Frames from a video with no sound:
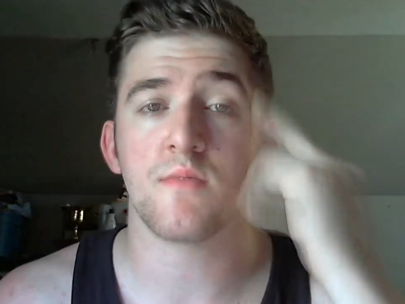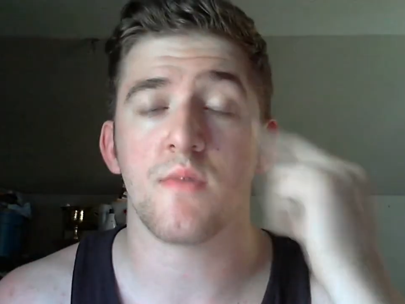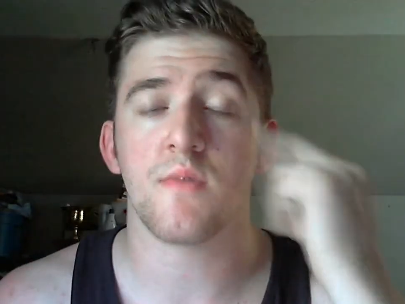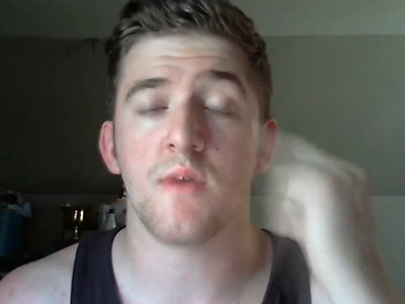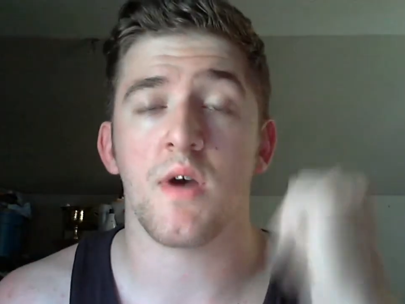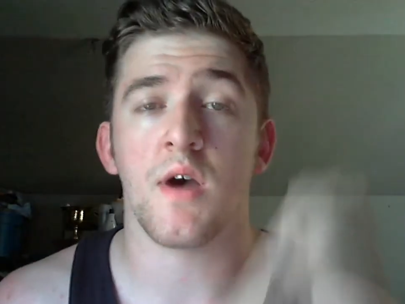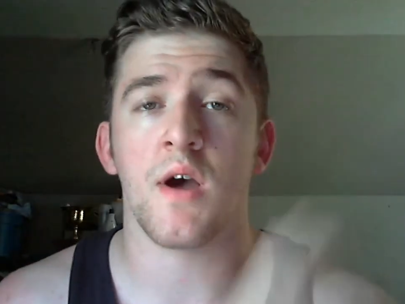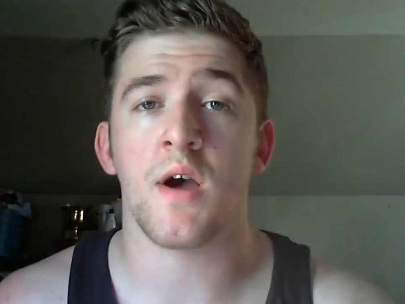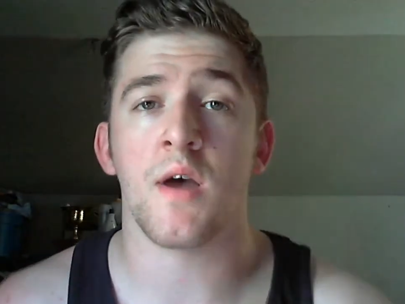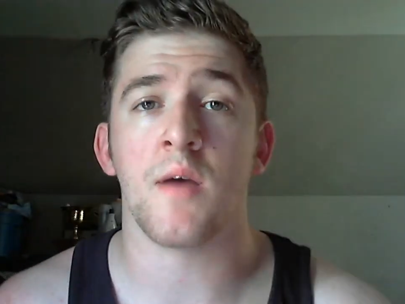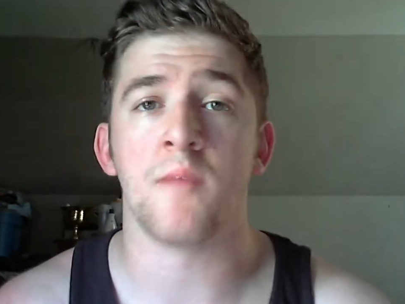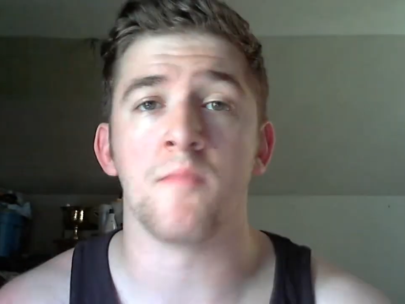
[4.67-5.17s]

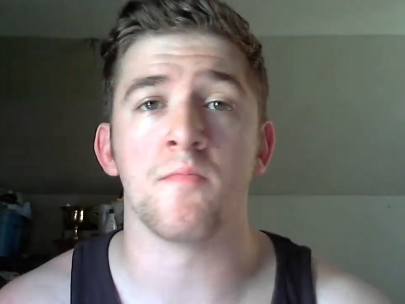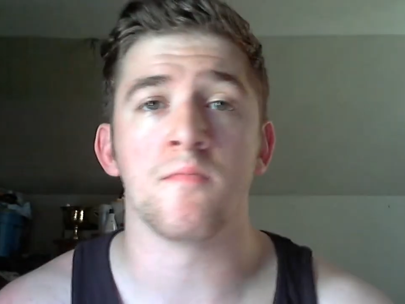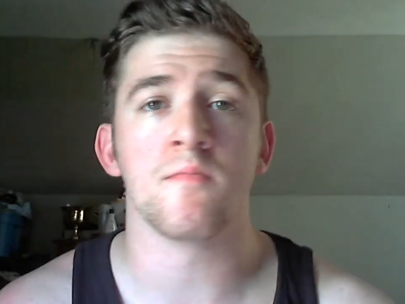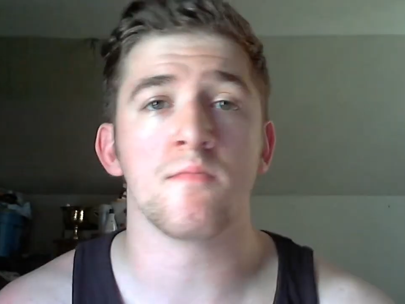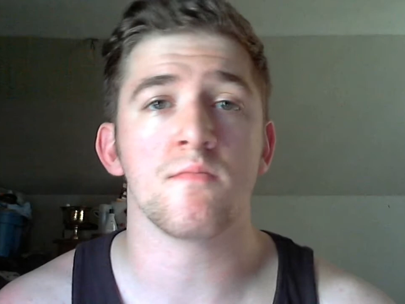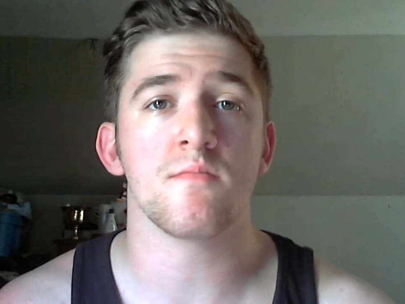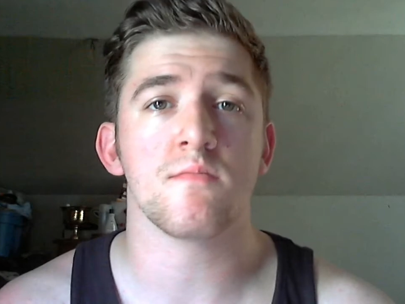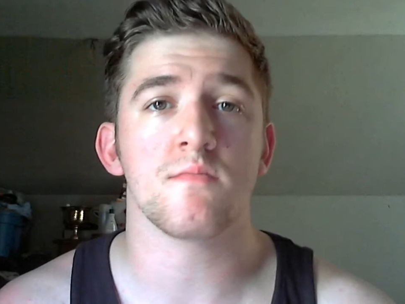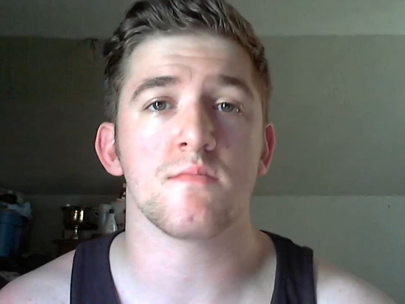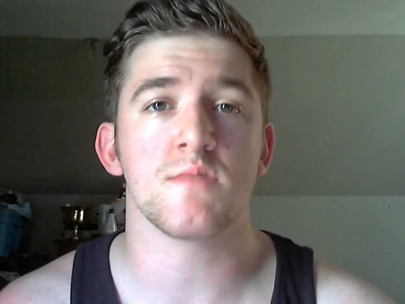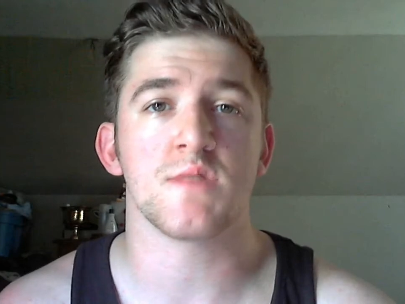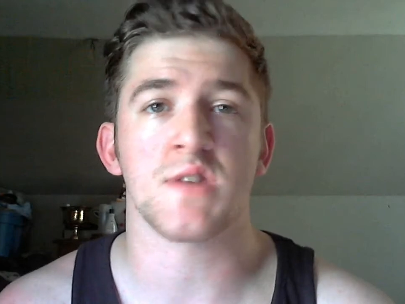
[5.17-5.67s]

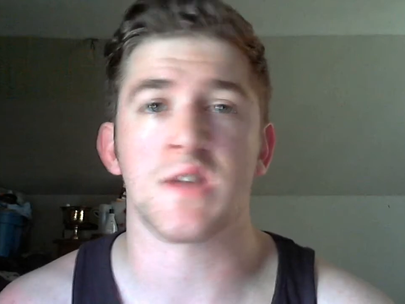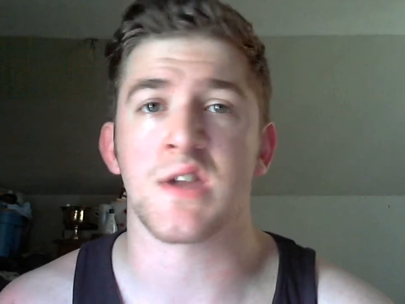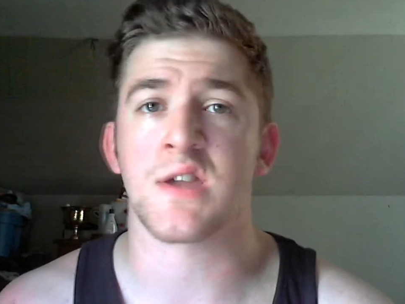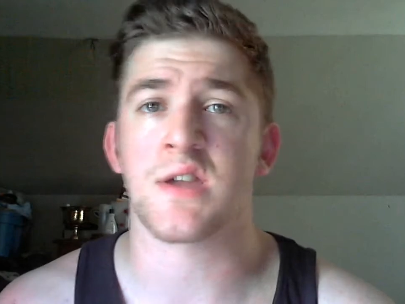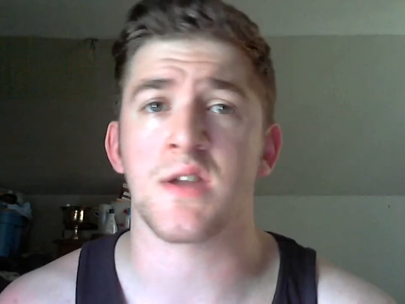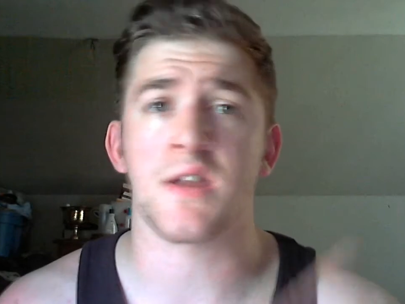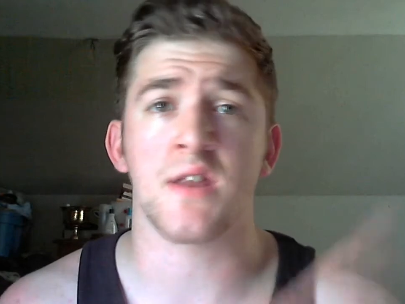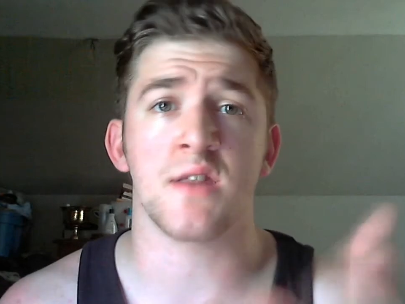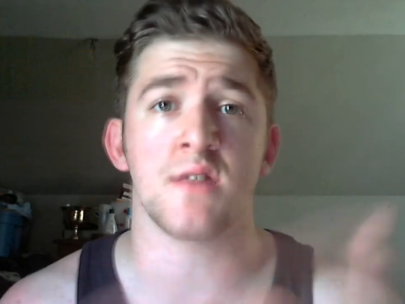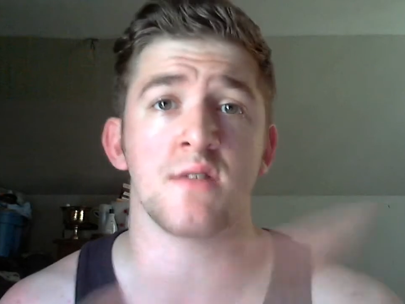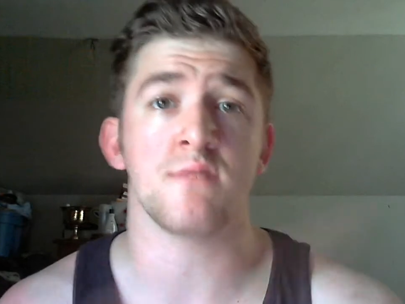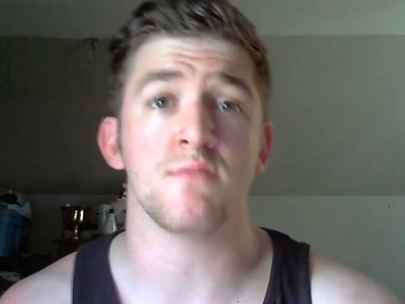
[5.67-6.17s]
saying
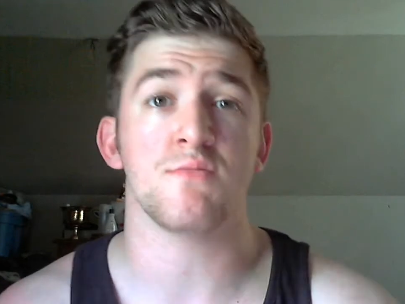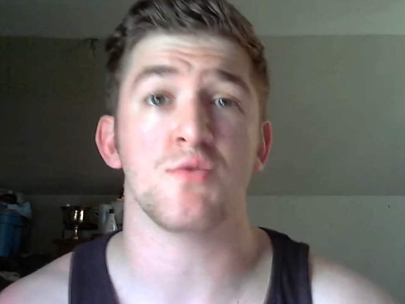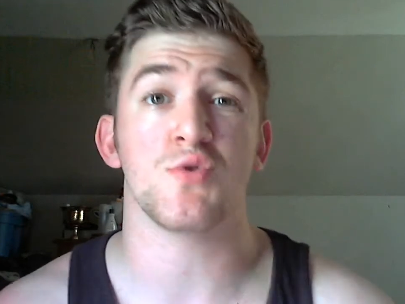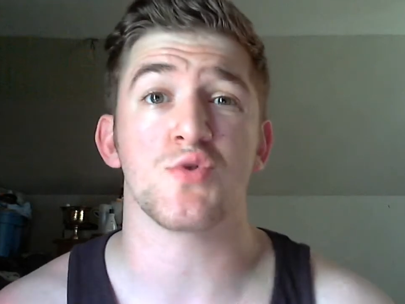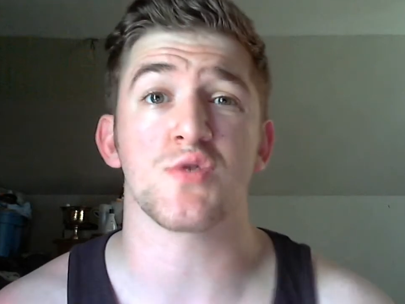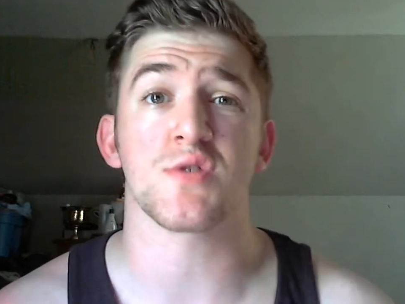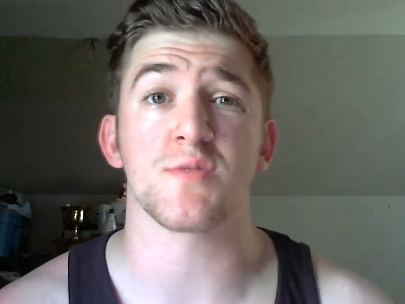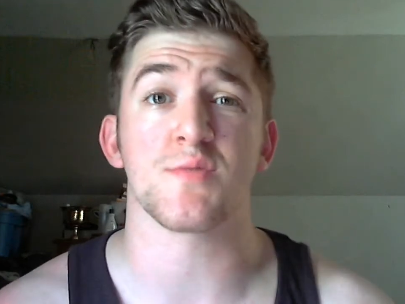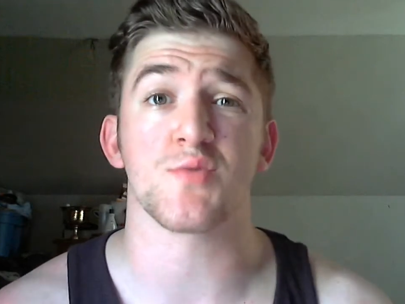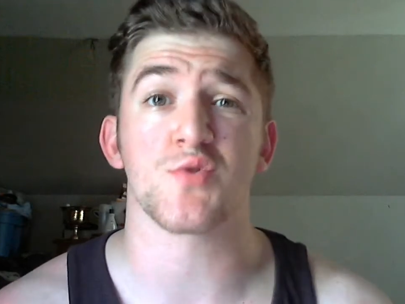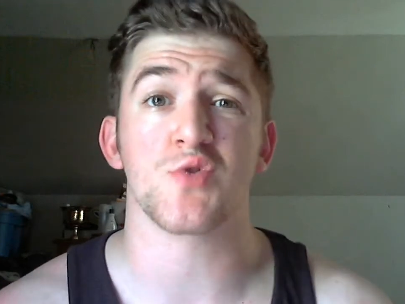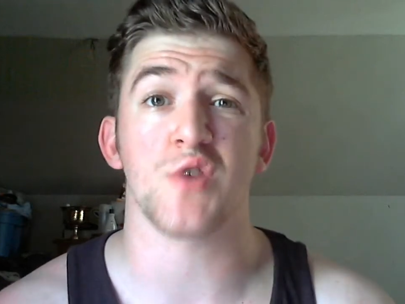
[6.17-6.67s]
any new
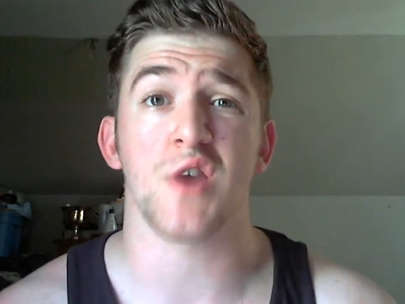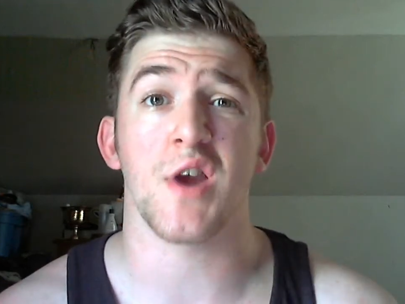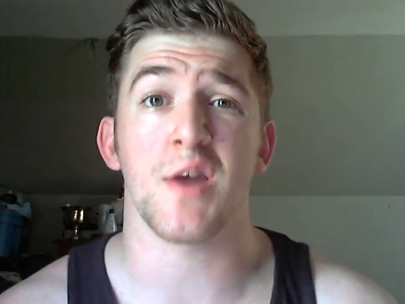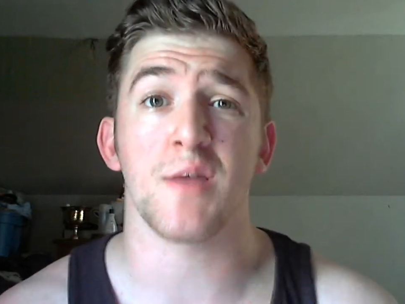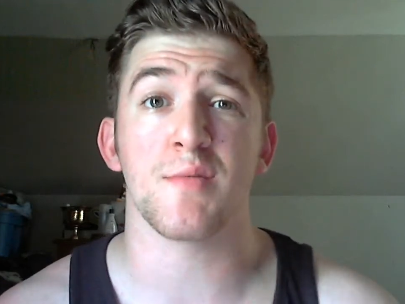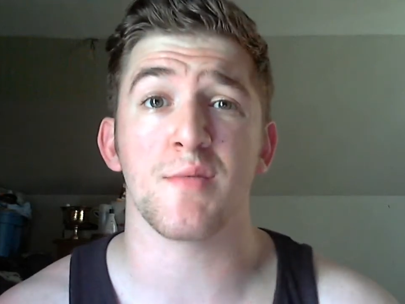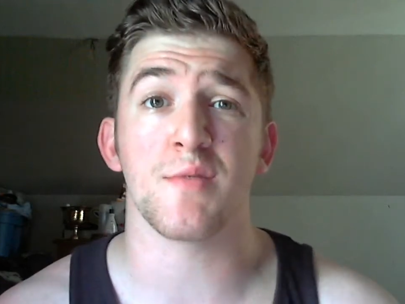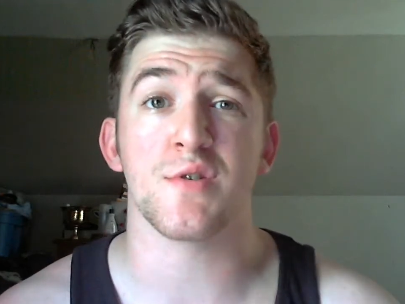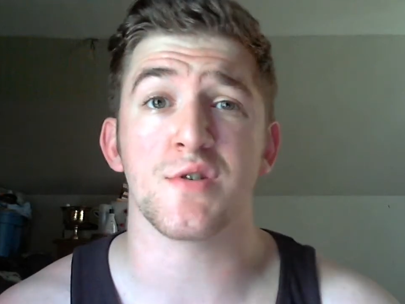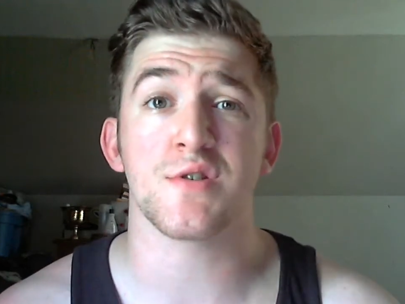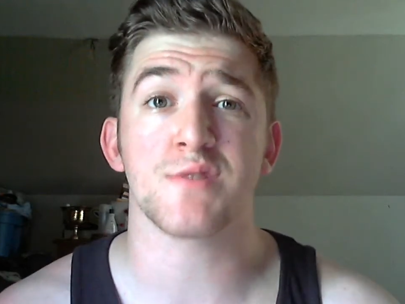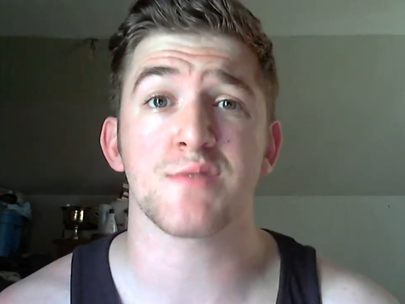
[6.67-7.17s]

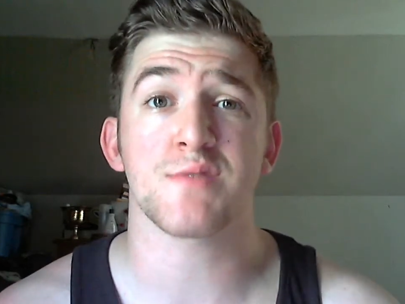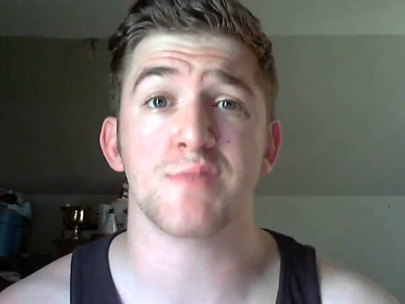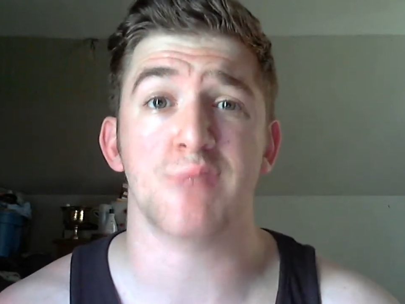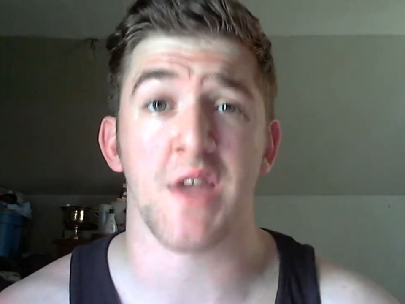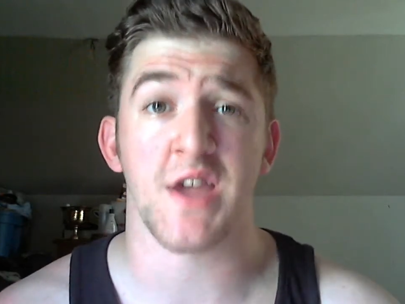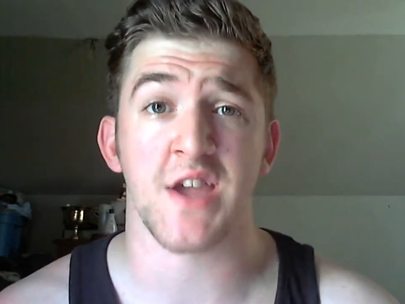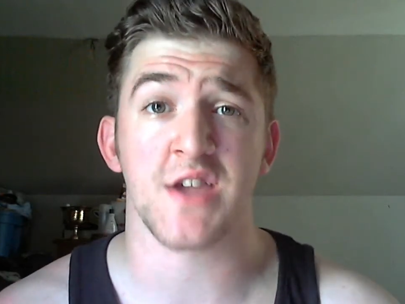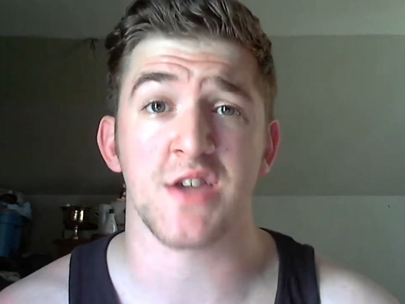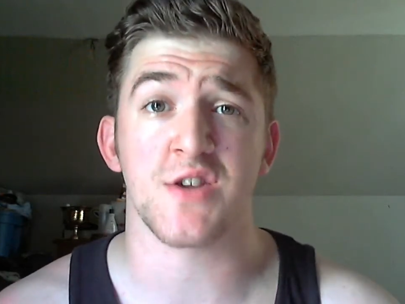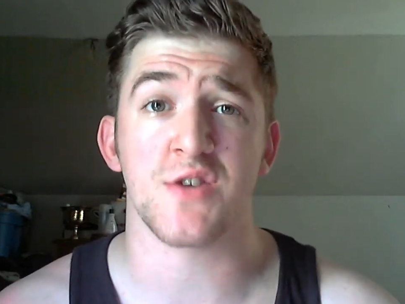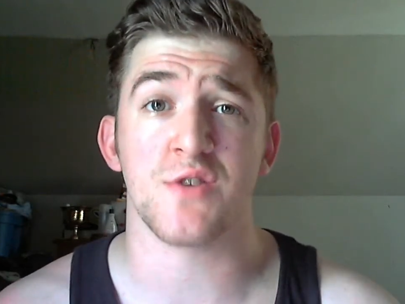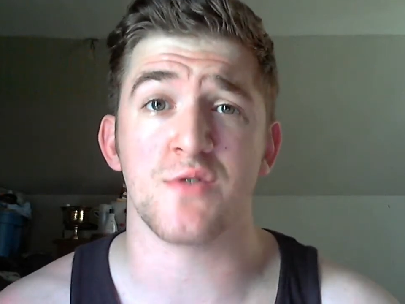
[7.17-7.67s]
subscribers,
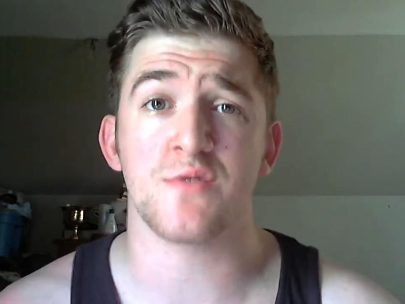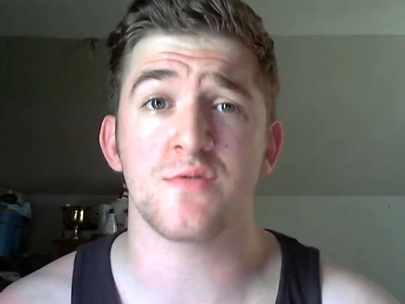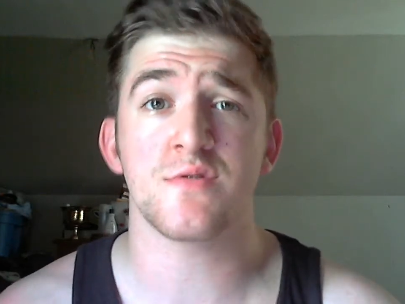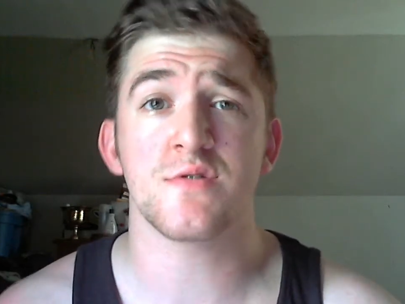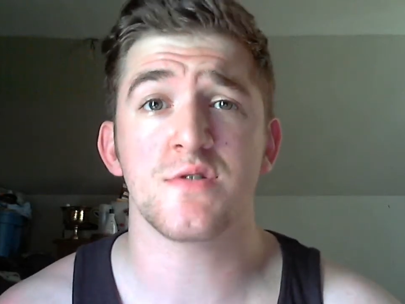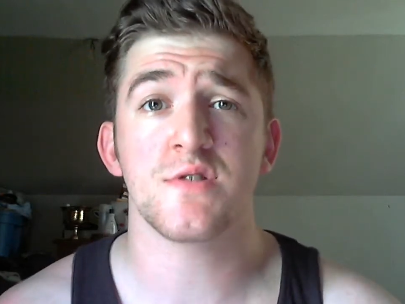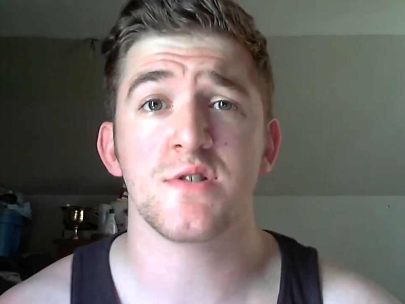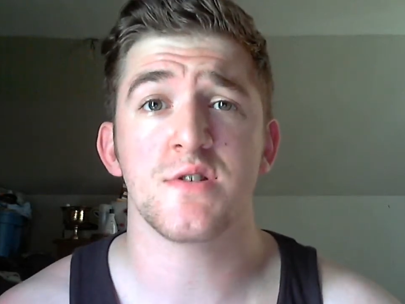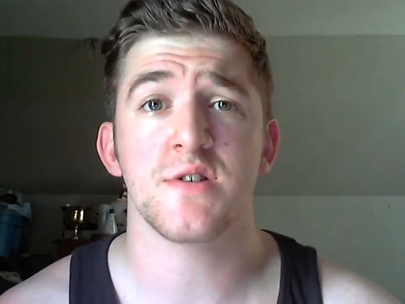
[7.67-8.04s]
thank you.